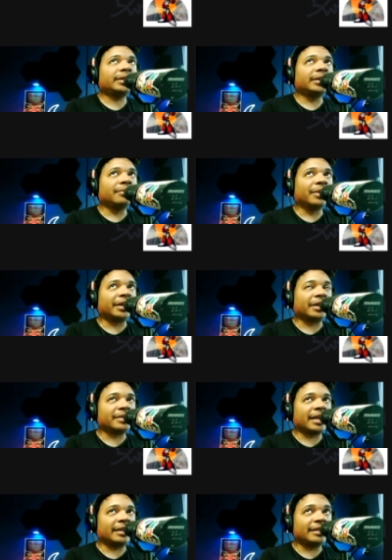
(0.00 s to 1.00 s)
when it comes
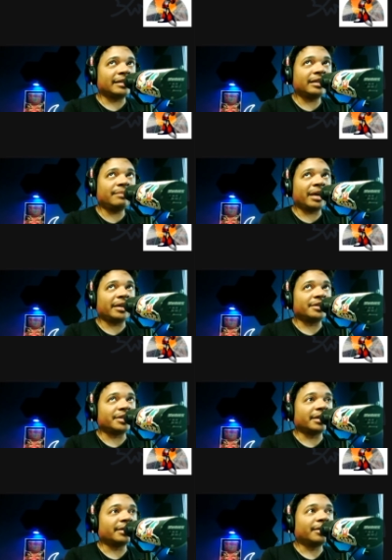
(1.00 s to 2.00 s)
down to this e-banging
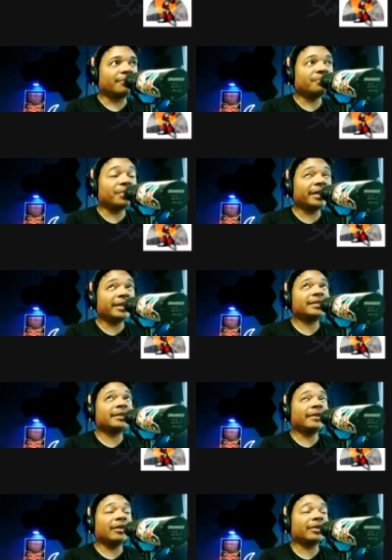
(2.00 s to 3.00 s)
shit, what is
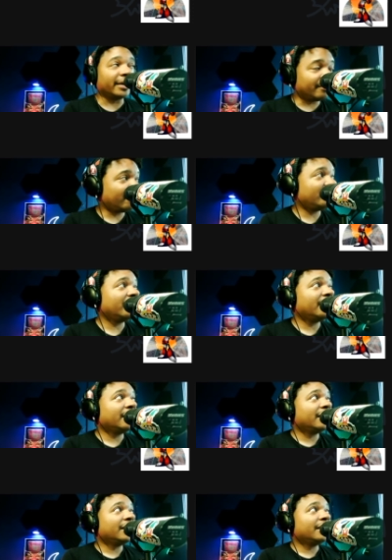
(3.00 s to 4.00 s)
the okay?
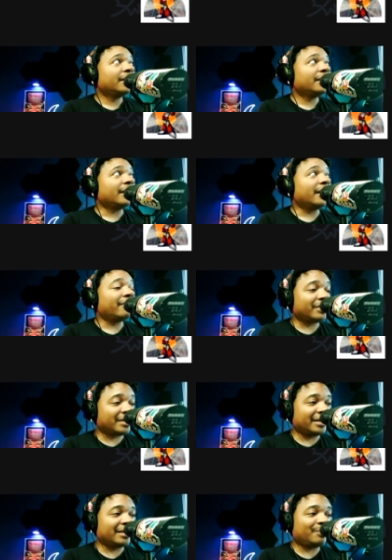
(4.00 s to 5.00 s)
Ever
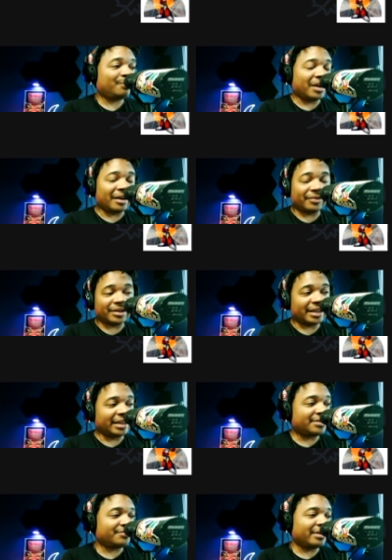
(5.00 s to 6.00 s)
since
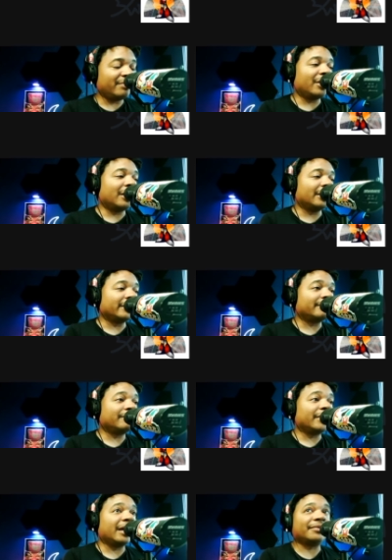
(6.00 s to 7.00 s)
StreamYard
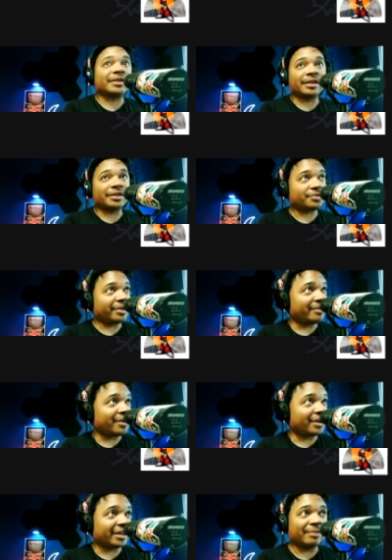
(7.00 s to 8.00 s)

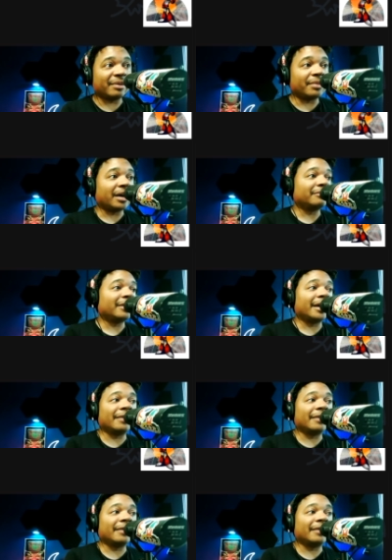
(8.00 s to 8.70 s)
came about, ever